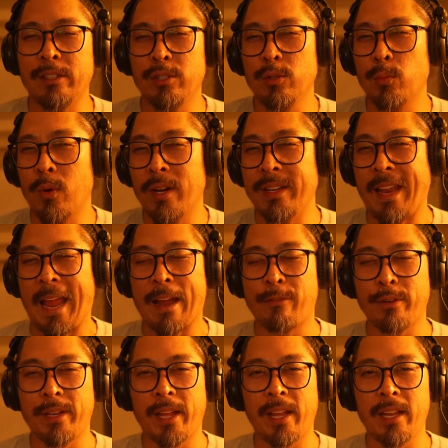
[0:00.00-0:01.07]
do one every
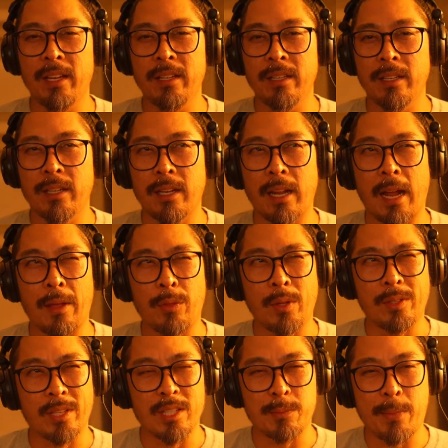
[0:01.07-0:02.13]
day. I think
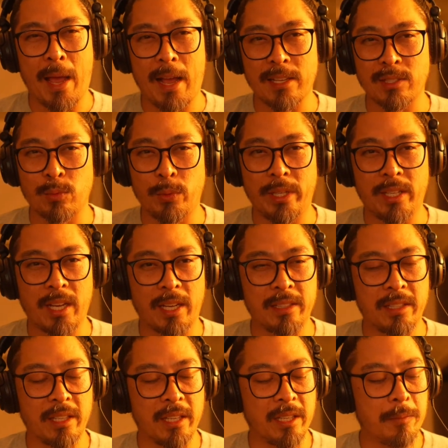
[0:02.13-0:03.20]
this past week I
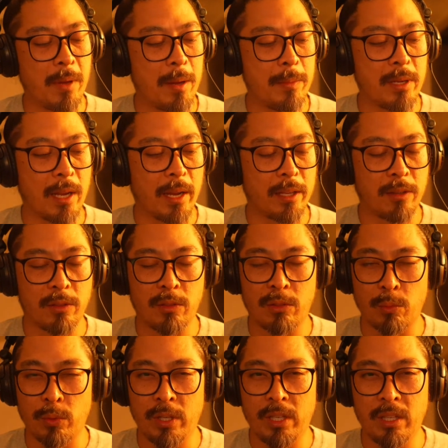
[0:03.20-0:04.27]
did maybe like
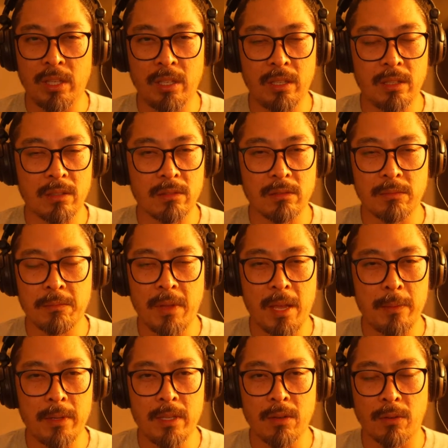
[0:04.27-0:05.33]
3,
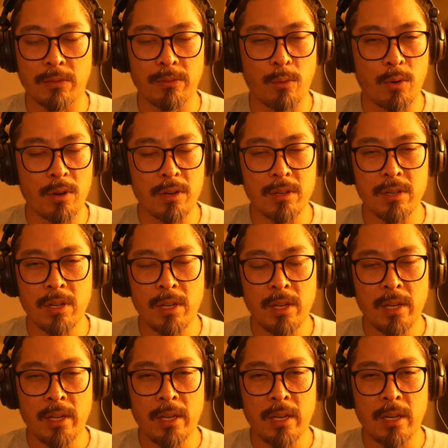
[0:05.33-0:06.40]
maybe or 4.
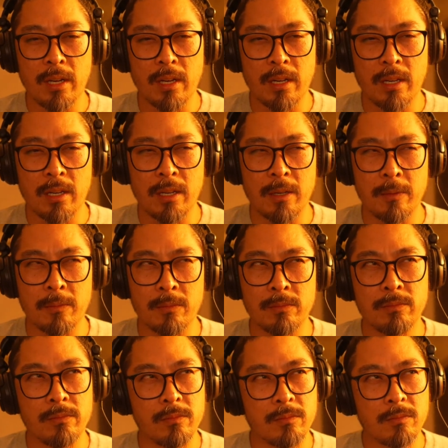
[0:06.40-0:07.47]
Um,
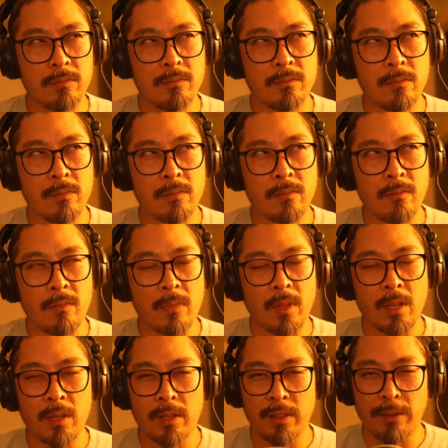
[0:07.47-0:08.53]

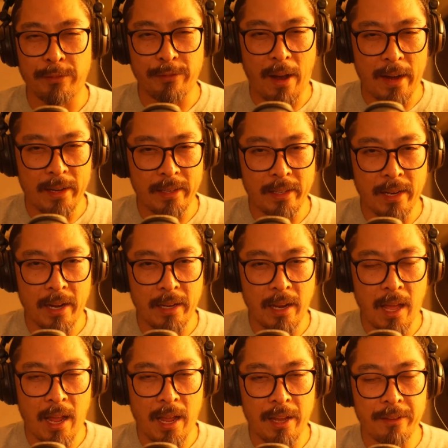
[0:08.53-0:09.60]
the Friday night
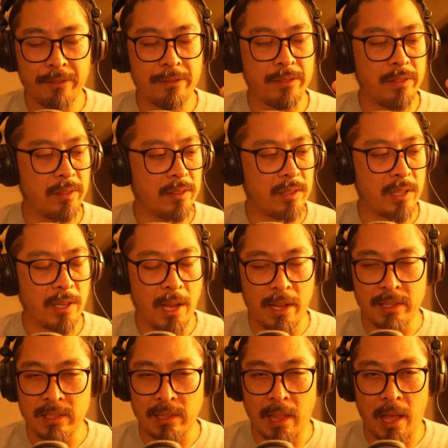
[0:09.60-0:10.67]
live,
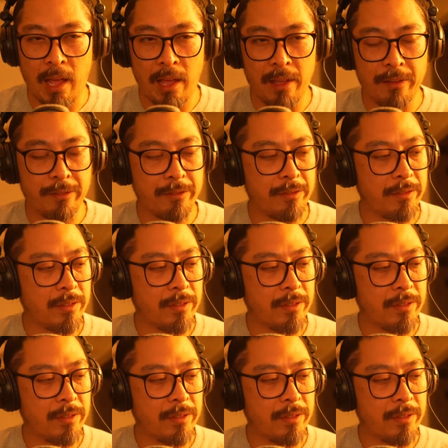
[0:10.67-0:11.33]
tonight's live,